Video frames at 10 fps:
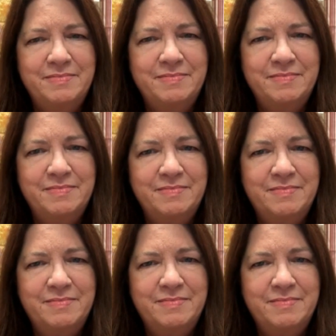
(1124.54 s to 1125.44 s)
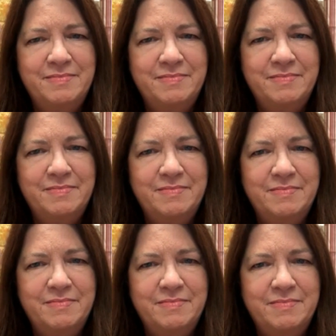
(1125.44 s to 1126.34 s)

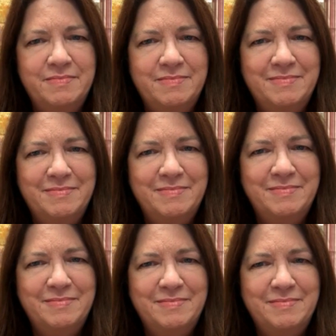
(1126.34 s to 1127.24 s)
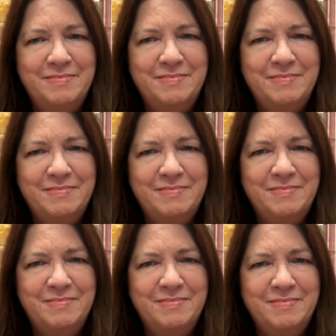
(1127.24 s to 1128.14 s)

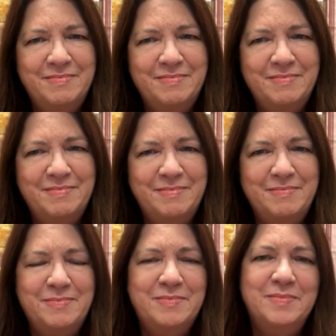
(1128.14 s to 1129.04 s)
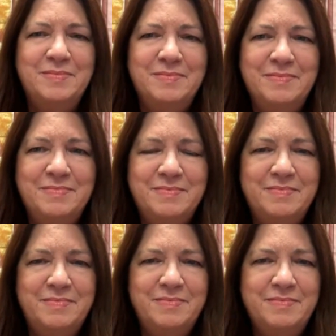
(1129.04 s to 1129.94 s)

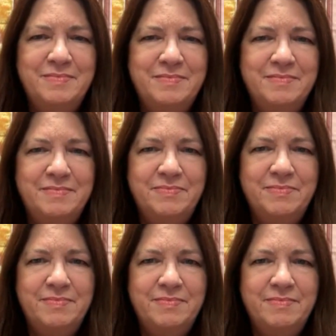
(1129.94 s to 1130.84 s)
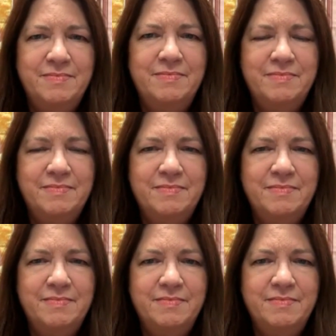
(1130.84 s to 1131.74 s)

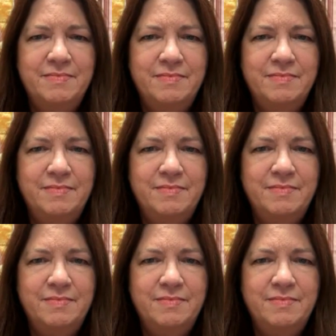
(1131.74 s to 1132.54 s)
This person isn't speaking.